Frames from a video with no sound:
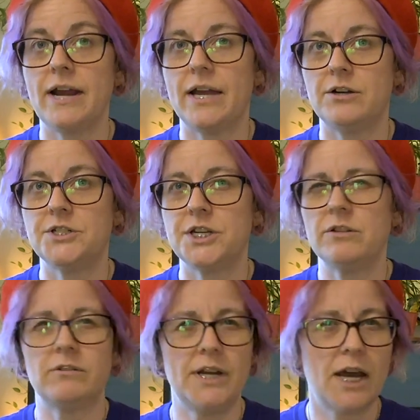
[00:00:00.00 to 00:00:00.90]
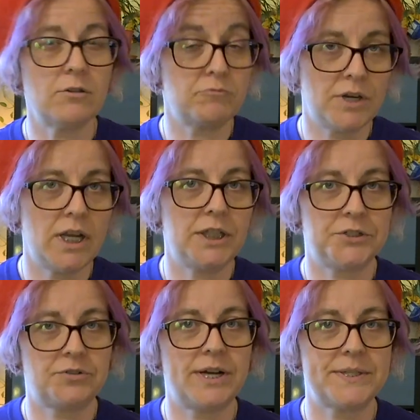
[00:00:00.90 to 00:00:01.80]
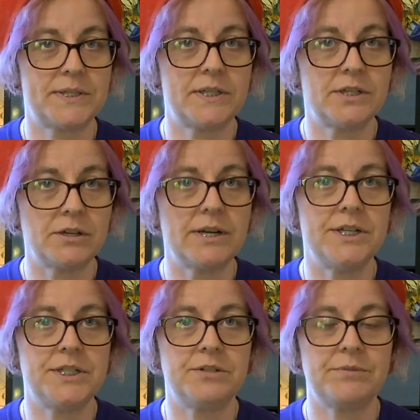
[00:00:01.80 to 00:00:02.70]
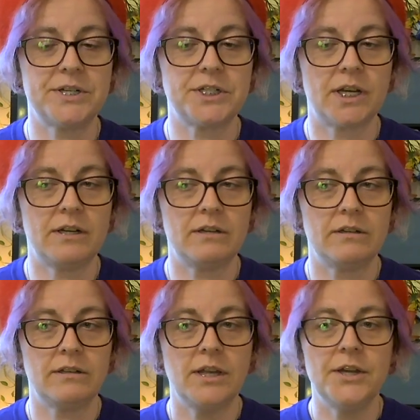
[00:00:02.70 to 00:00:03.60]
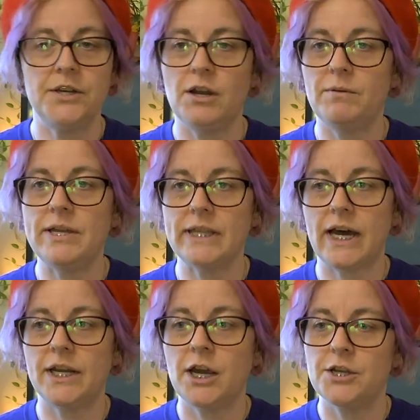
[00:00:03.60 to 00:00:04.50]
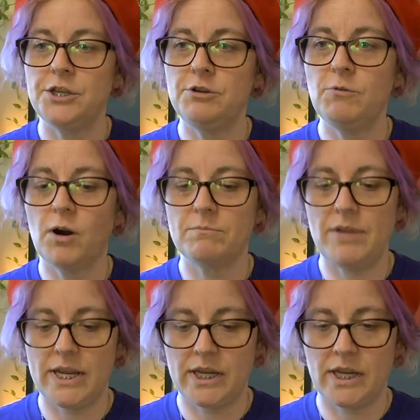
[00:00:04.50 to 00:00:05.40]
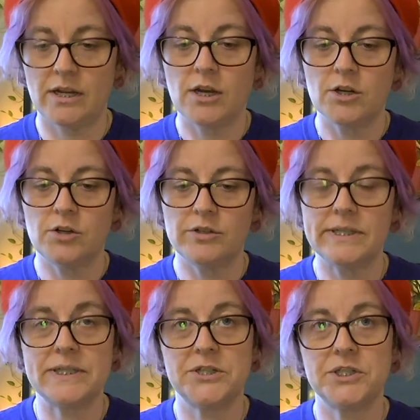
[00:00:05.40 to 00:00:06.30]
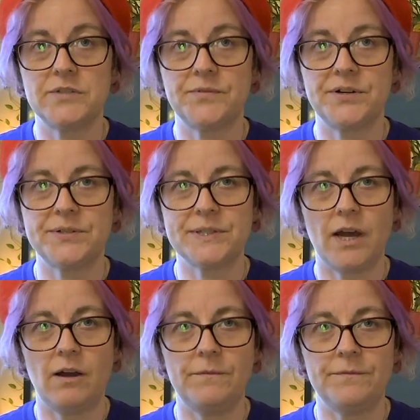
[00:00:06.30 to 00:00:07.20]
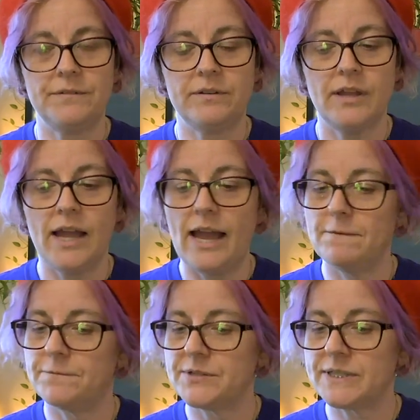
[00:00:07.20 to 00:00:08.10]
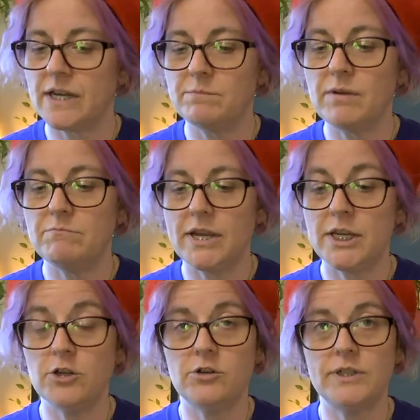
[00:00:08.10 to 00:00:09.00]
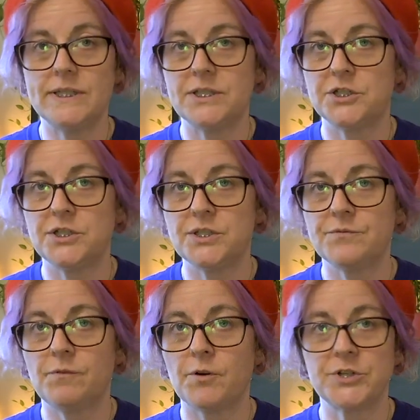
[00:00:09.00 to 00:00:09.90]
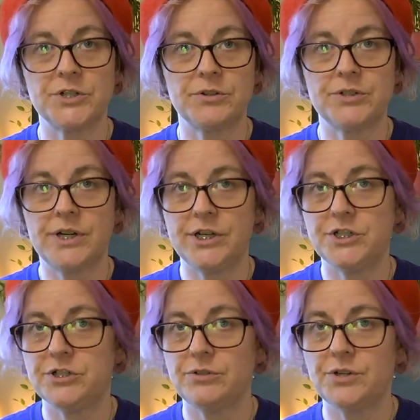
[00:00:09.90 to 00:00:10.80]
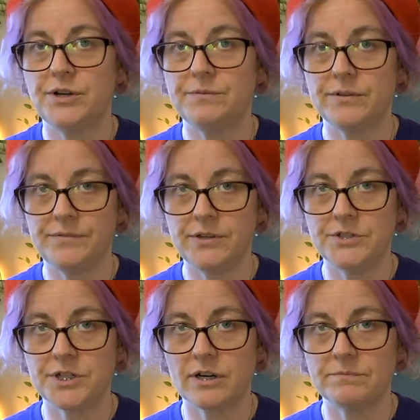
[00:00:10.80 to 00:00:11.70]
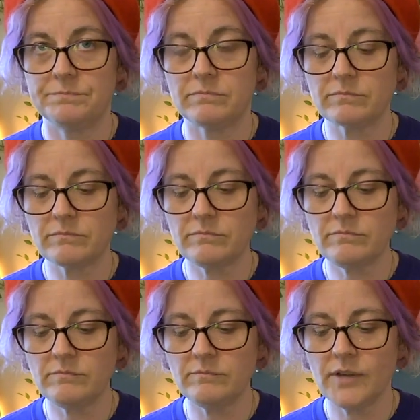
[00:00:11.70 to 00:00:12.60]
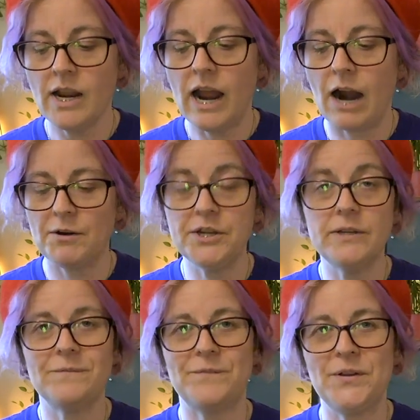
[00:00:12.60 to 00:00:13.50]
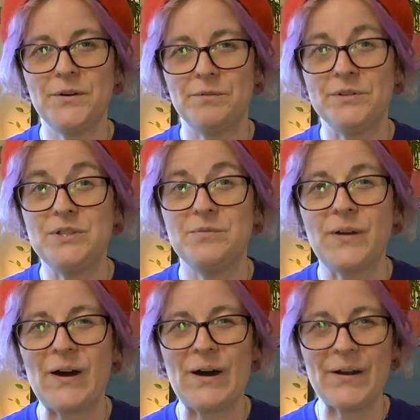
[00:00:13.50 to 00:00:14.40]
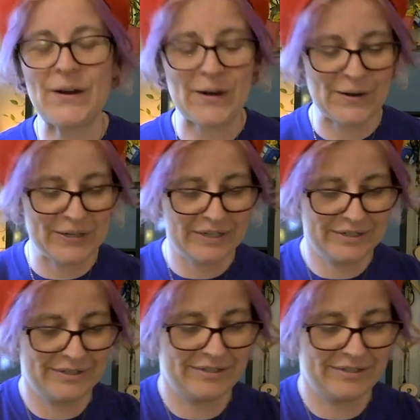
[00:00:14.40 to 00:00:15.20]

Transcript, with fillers: your energy, learning how to really trust your intuition, knowing that you are making good decisions for yourself and for some, making good decisions for children and children of the future. How are you going to feel once you've conquered?